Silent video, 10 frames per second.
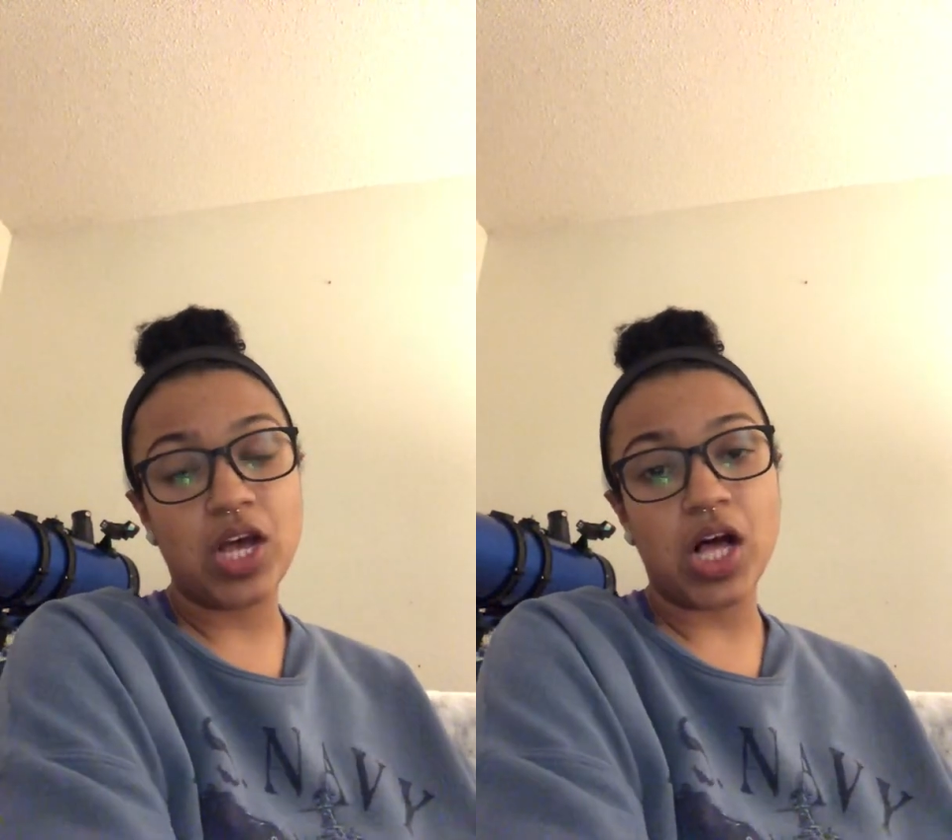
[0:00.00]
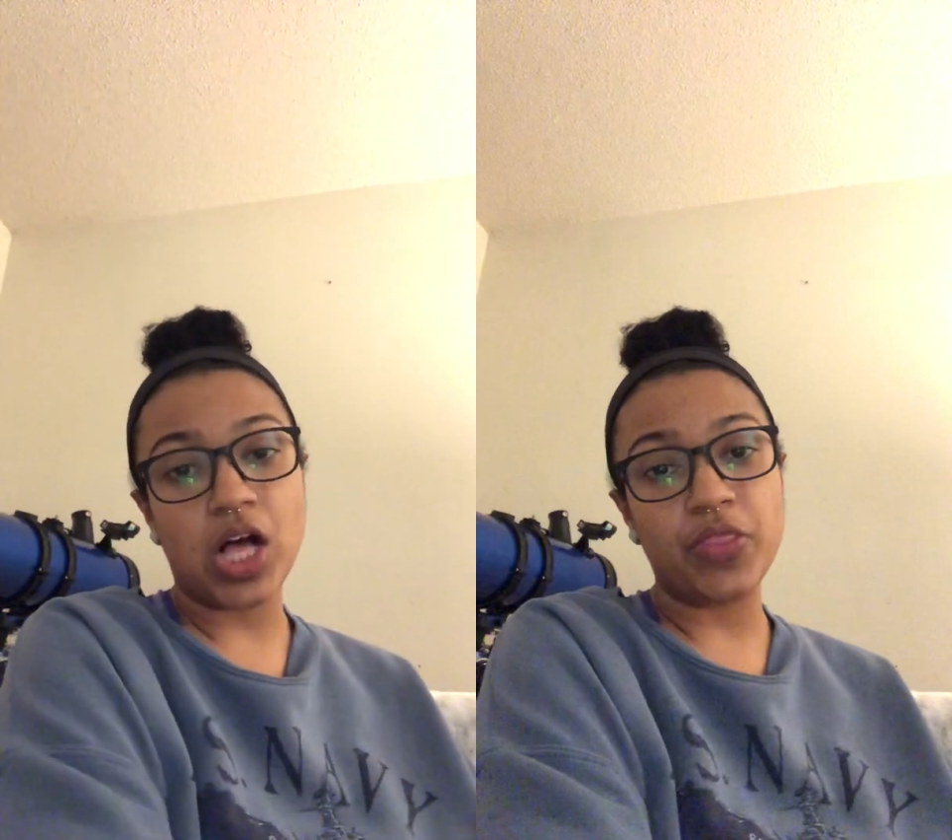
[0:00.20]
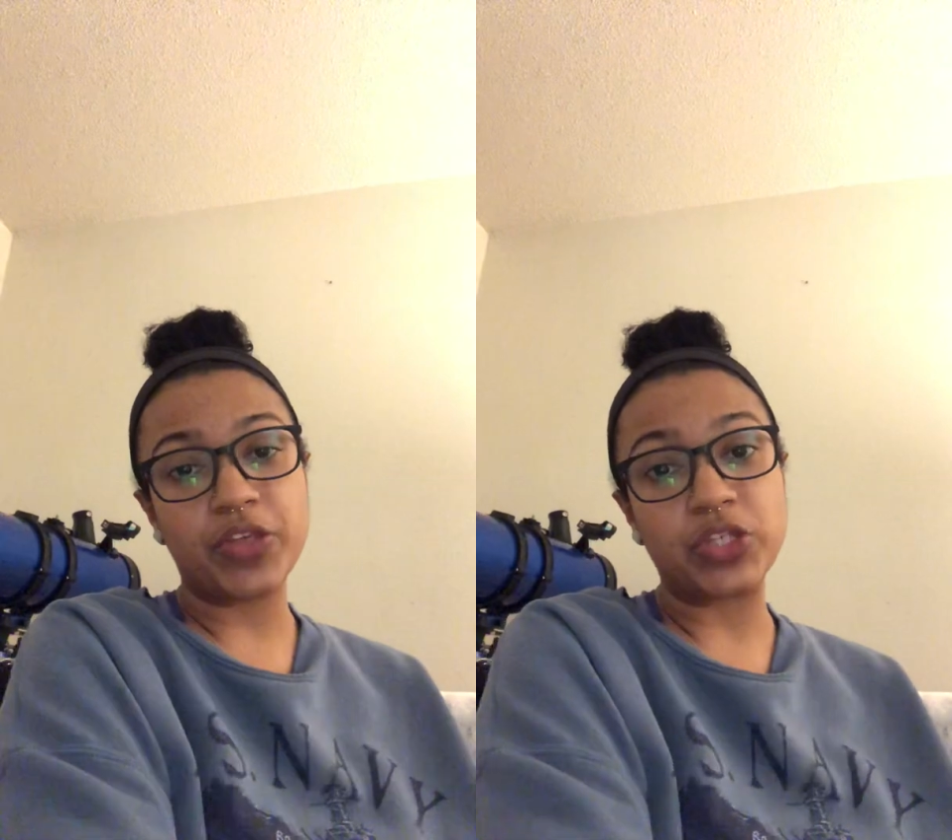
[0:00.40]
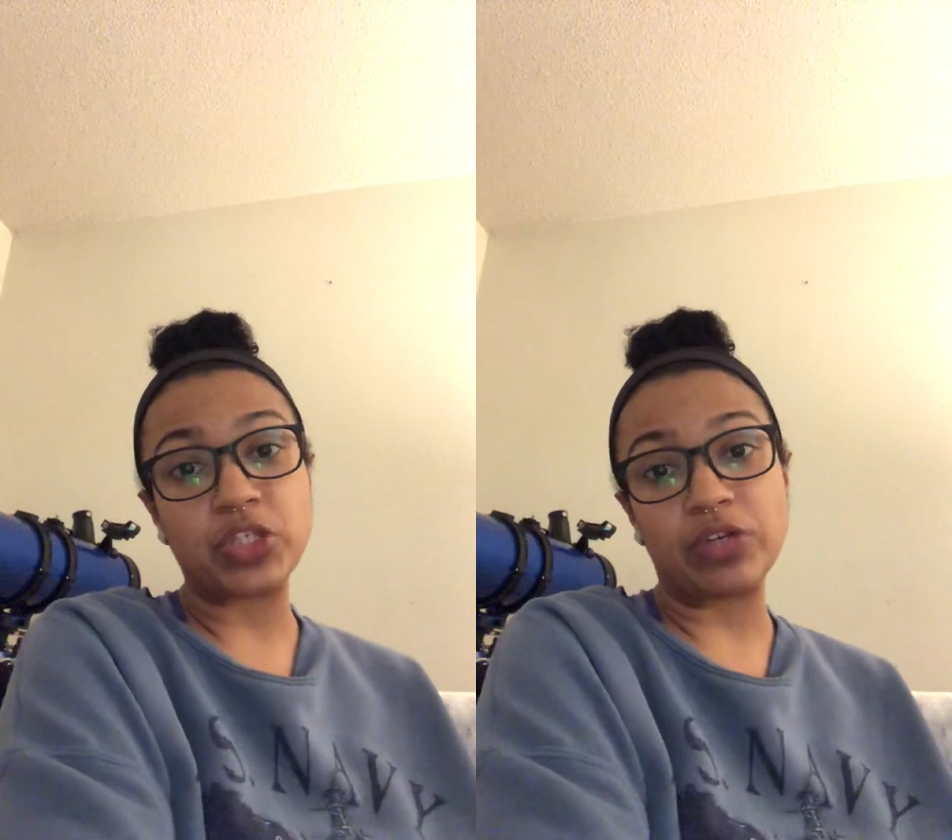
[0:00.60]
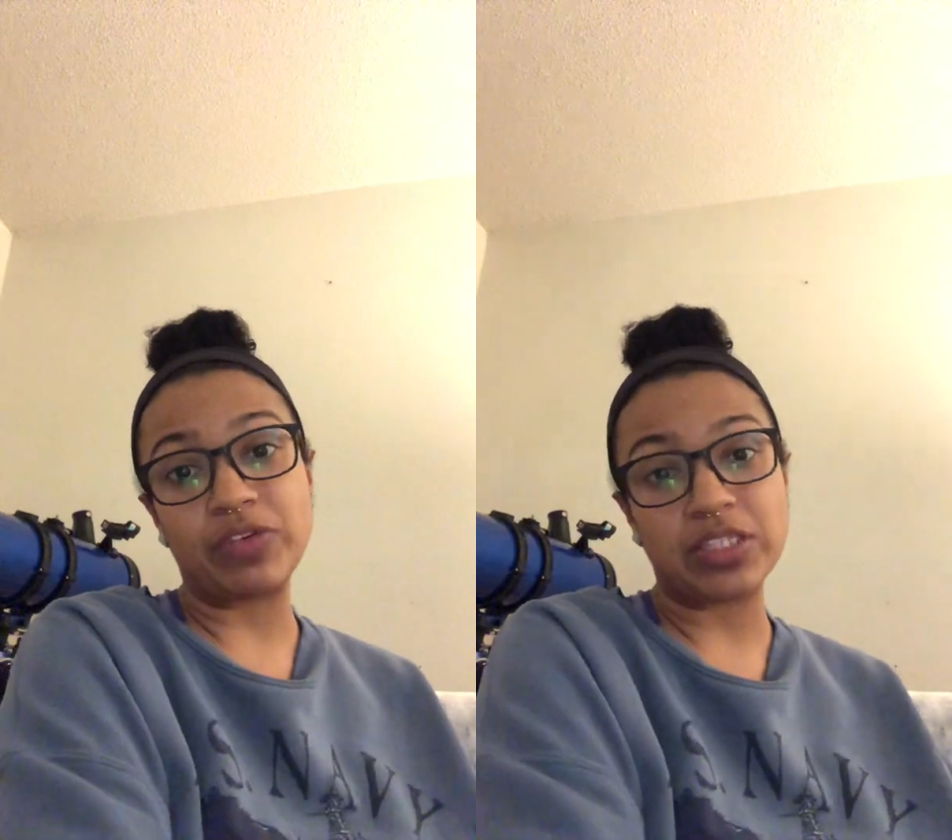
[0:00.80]
on the
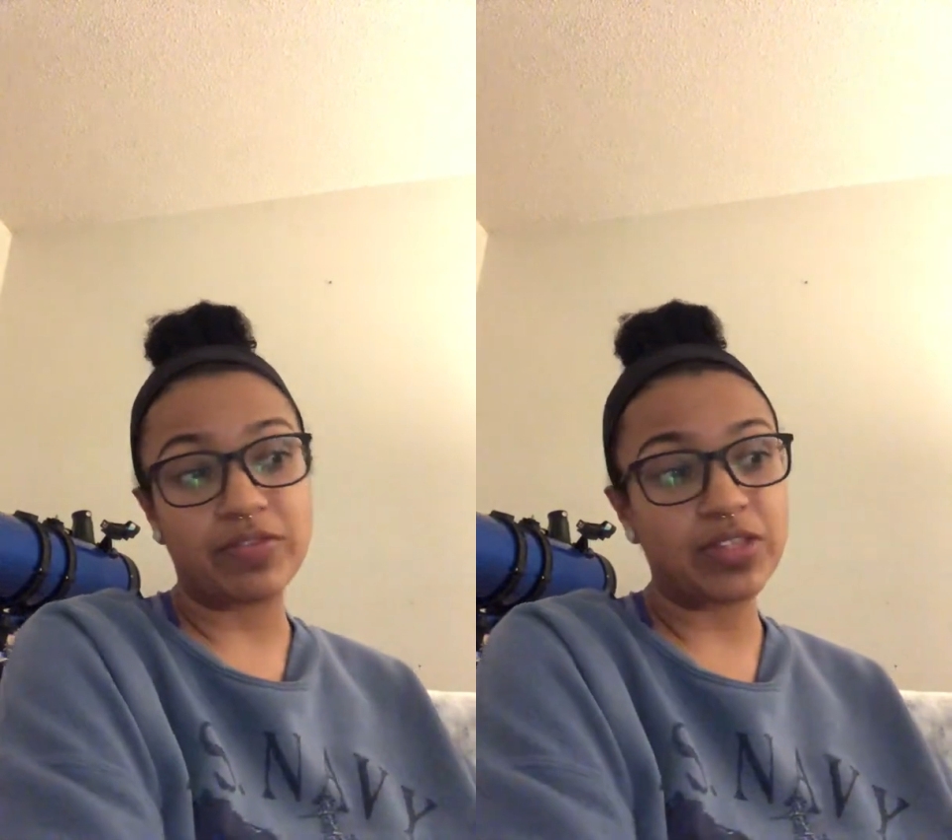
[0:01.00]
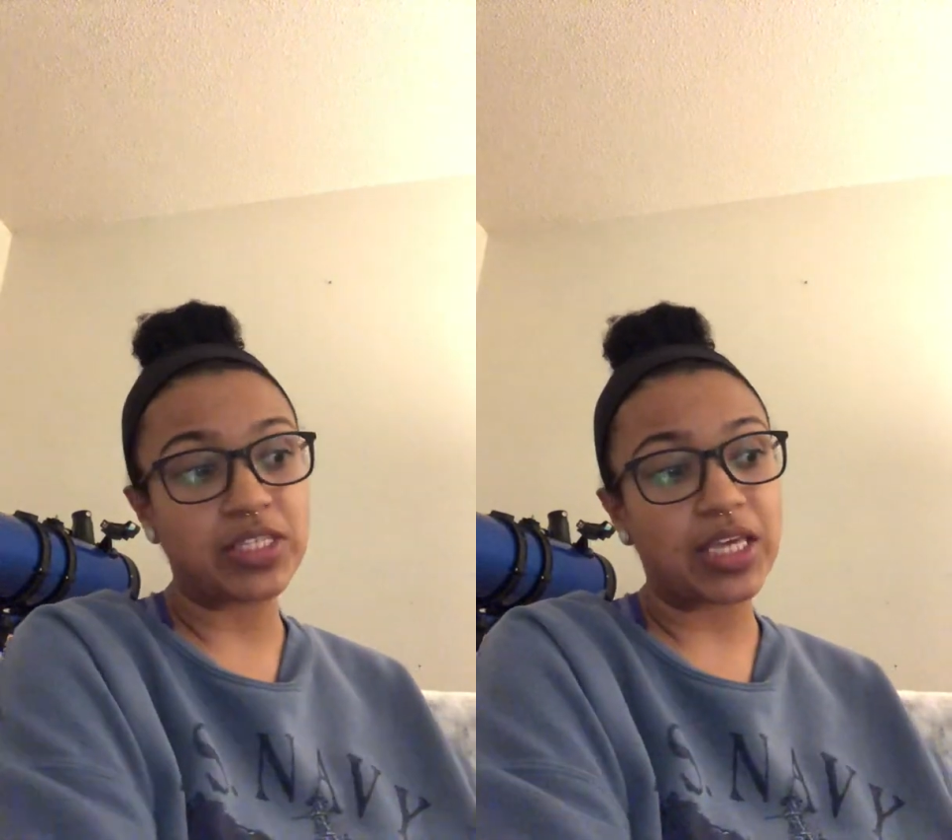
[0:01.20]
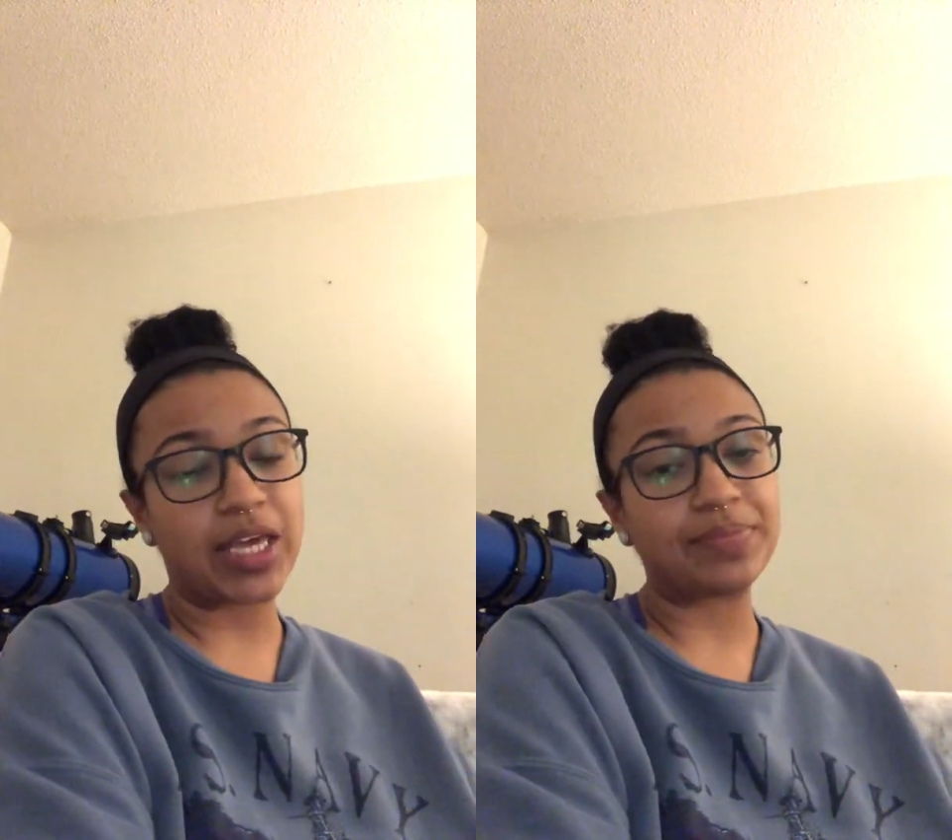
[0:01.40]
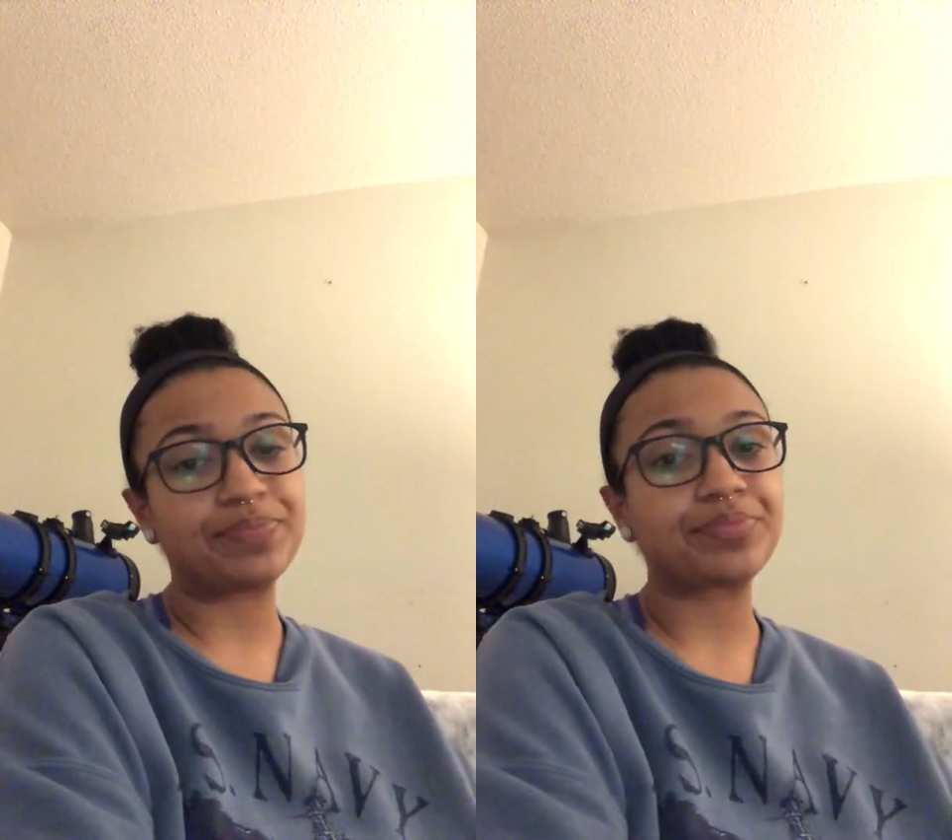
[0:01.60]
surface of the skin.